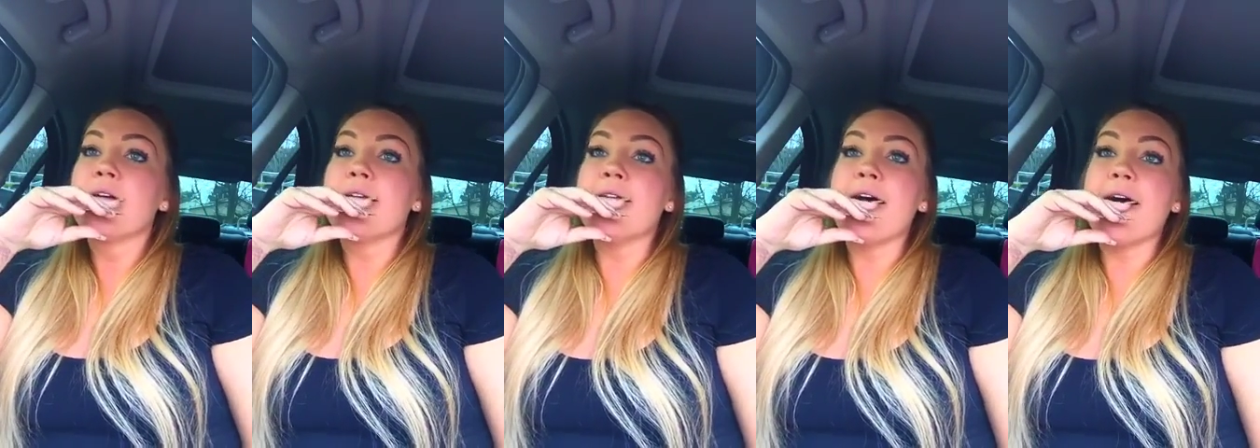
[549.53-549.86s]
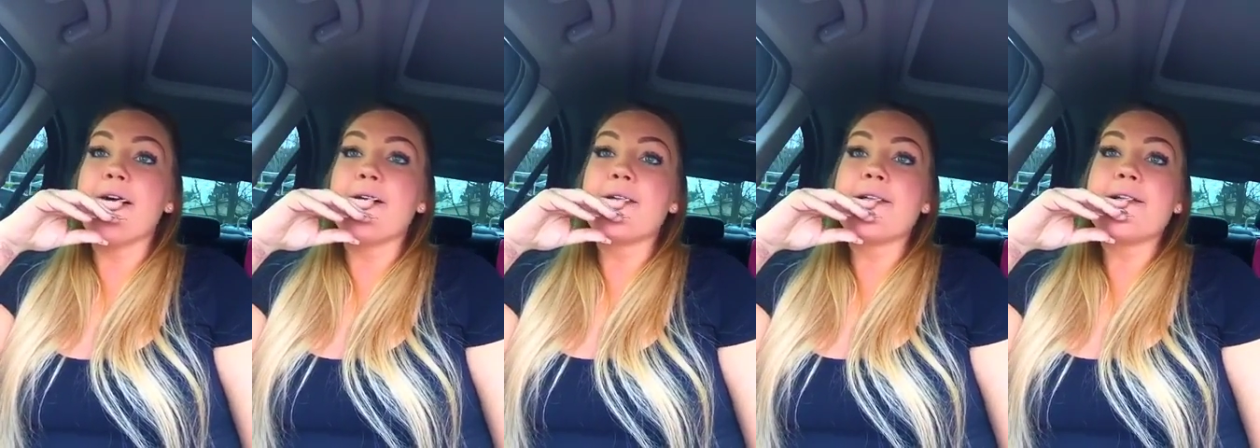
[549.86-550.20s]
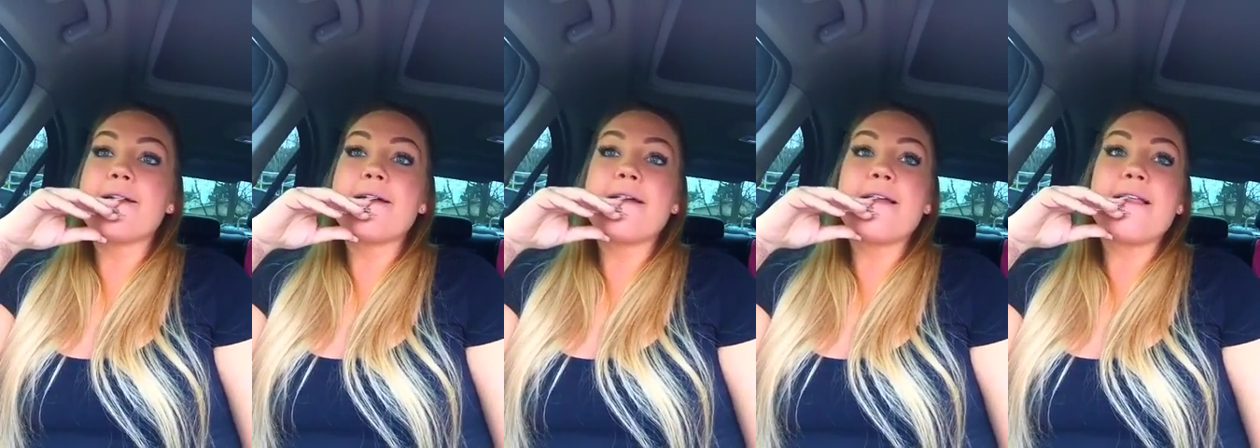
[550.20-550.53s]
Now,
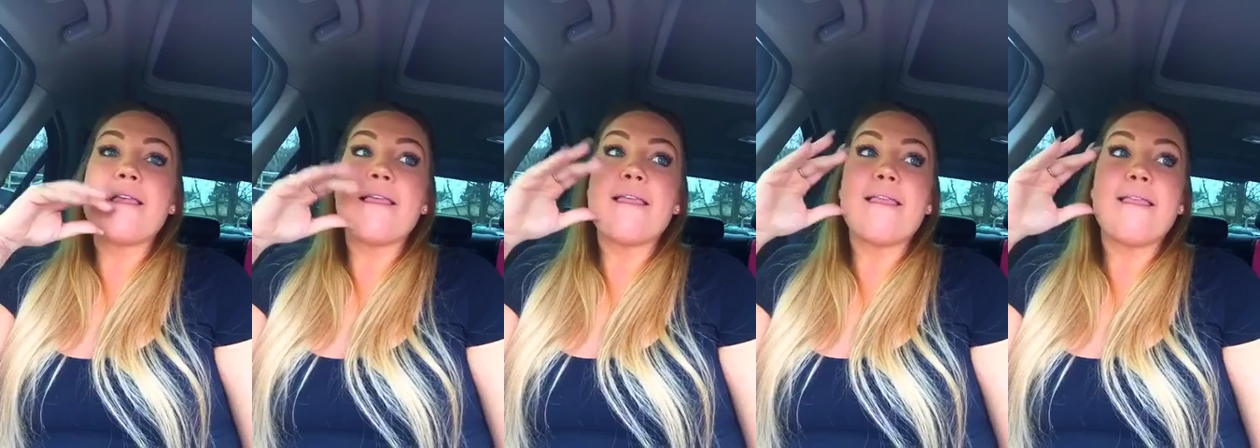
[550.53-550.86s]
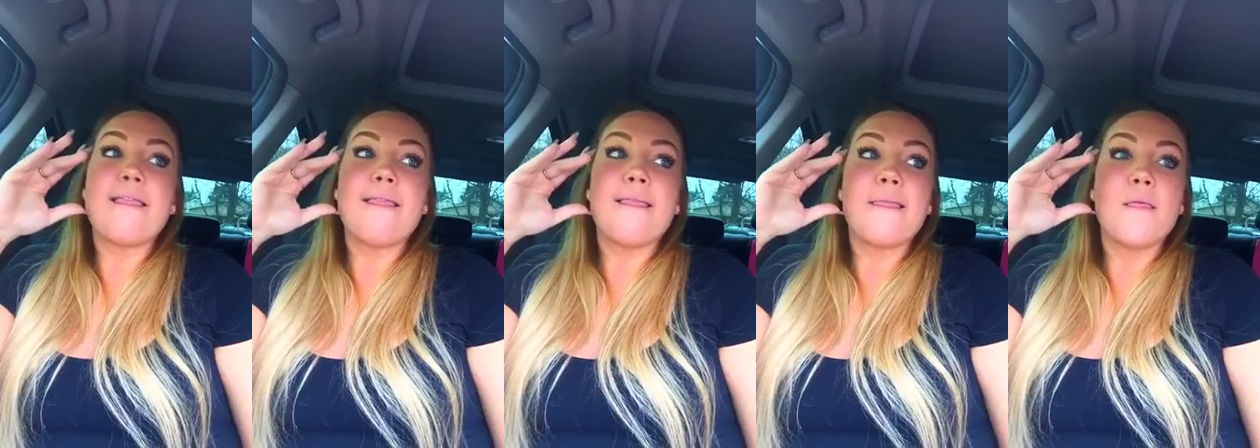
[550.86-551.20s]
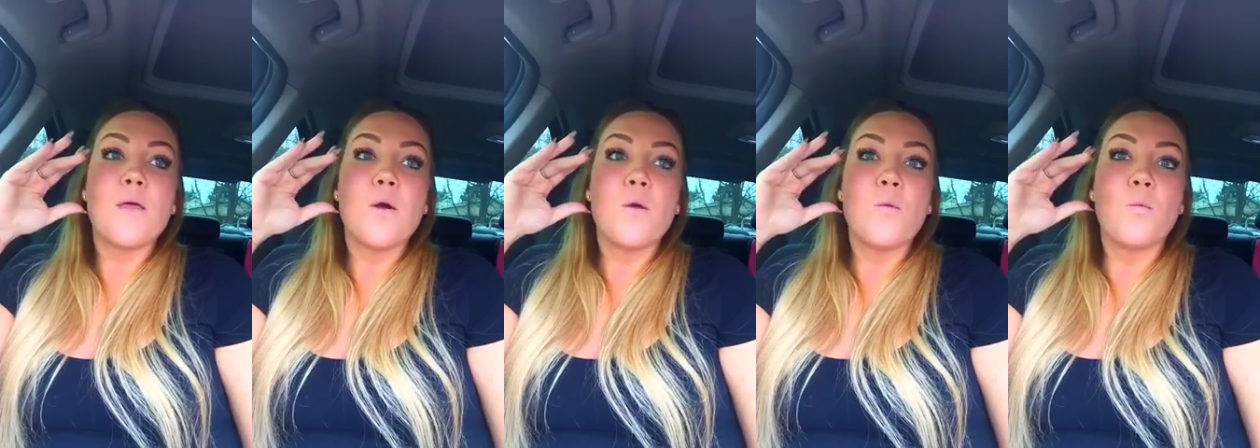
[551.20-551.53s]

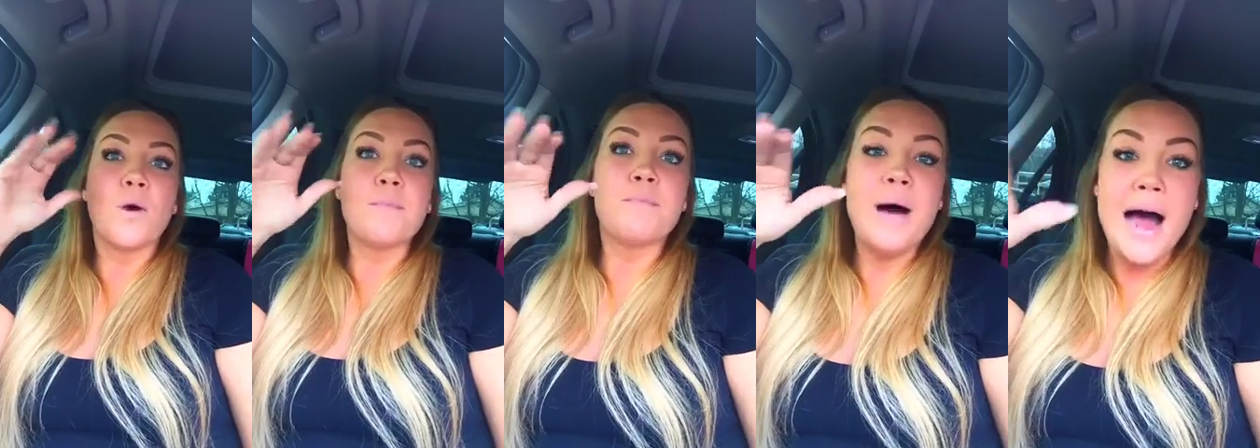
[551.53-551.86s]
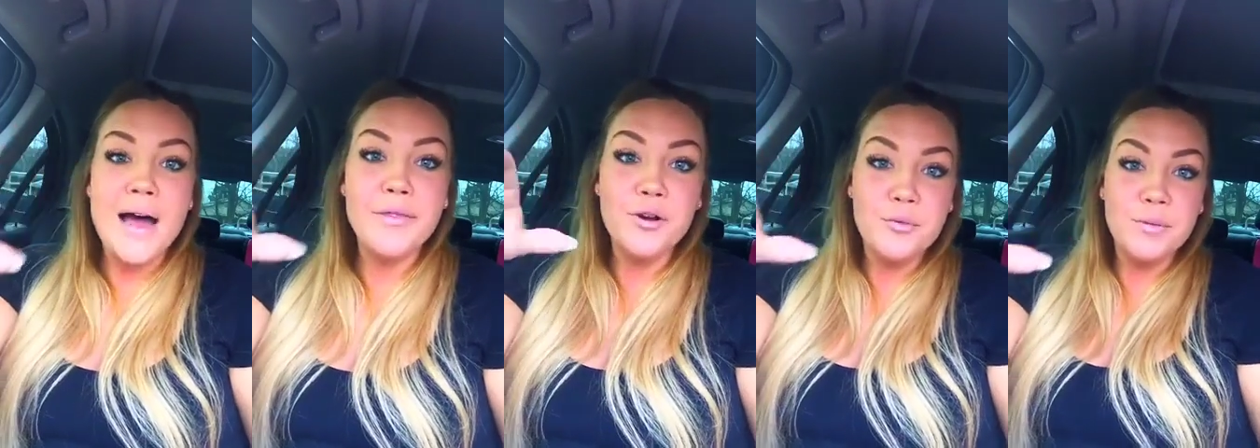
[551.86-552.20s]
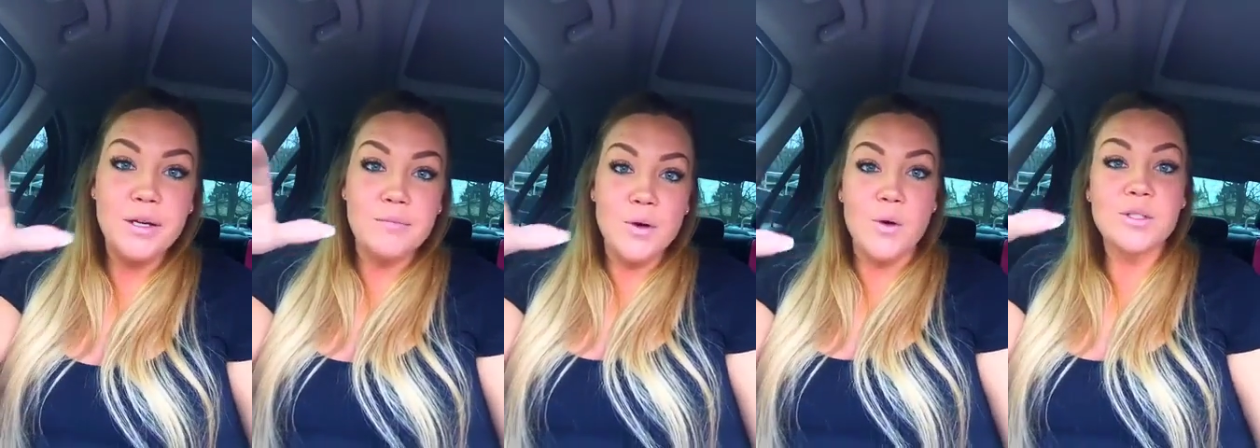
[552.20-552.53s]
what bothered
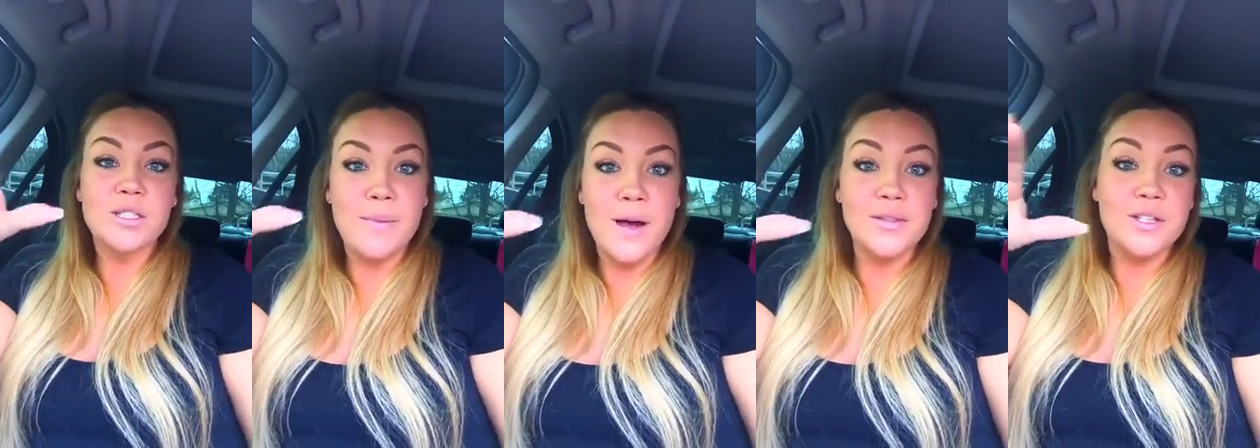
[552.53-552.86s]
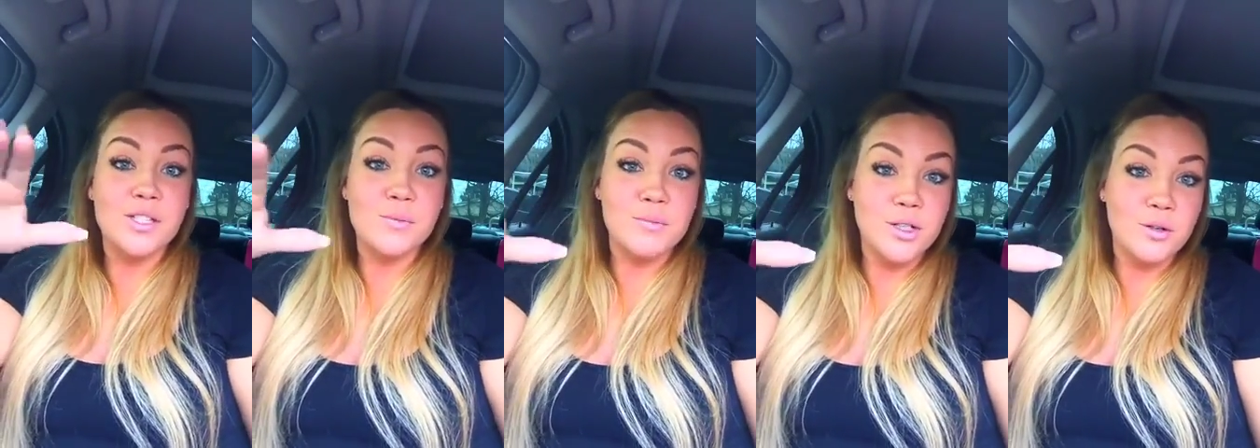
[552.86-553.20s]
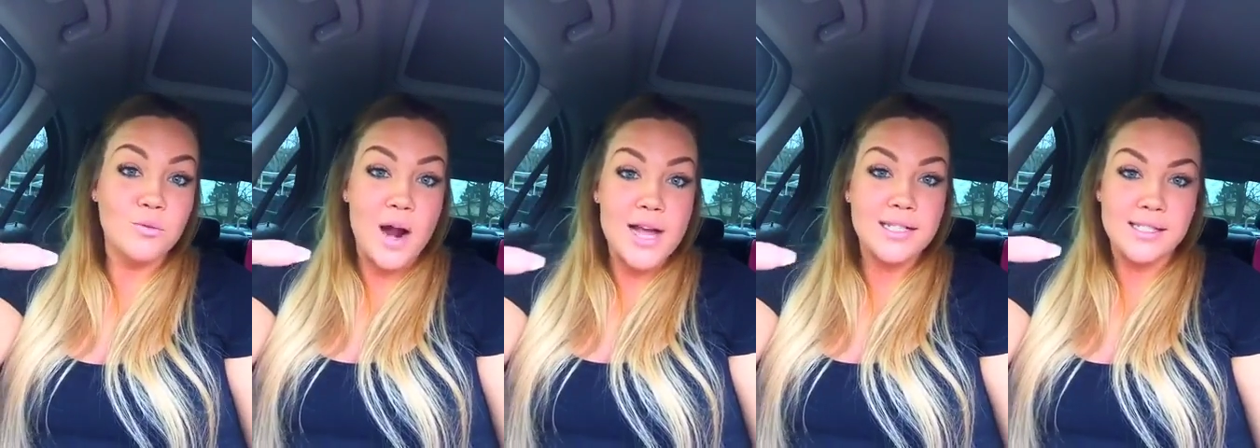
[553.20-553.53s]
me most about the
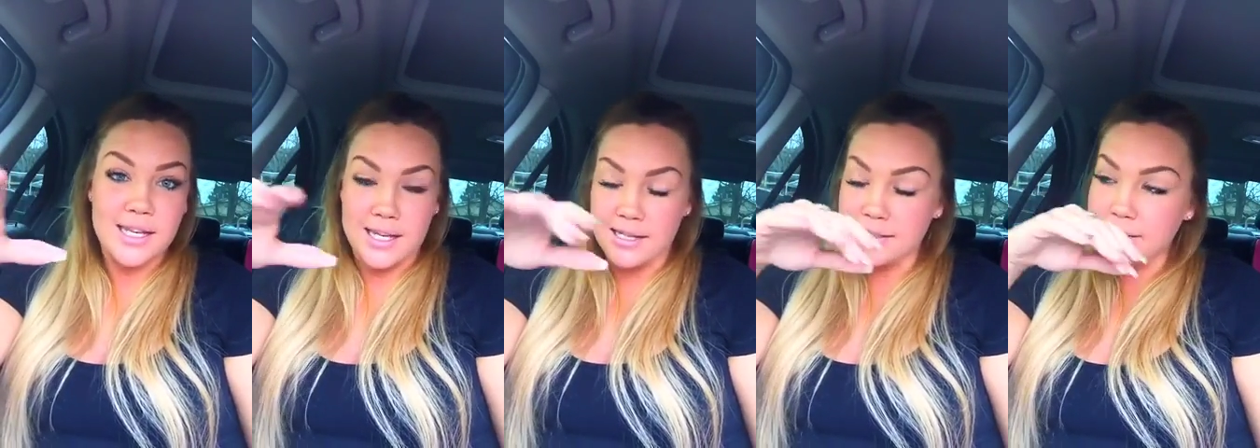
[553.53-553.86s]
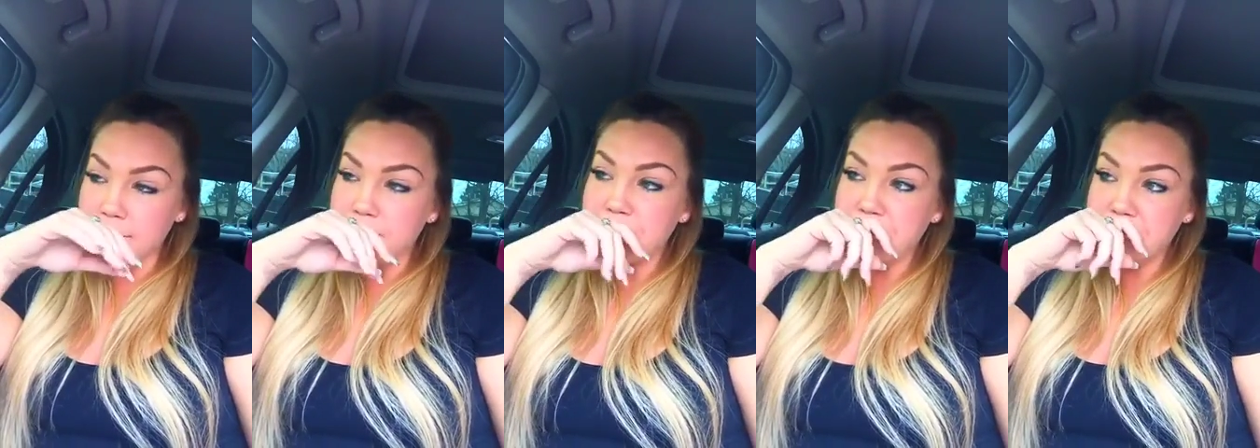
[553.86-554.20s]
Tamir Rice case